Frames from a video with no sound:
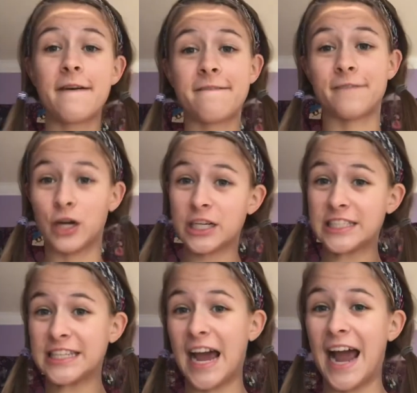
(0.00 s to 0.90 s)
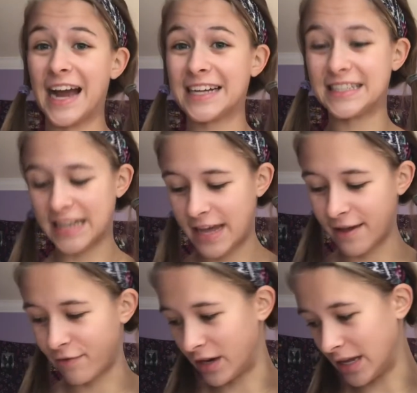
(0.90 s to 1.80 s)
First
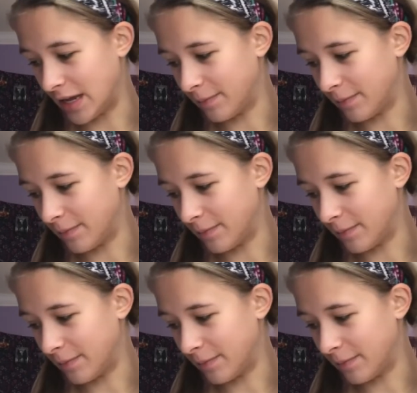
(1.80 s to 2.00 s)
activity.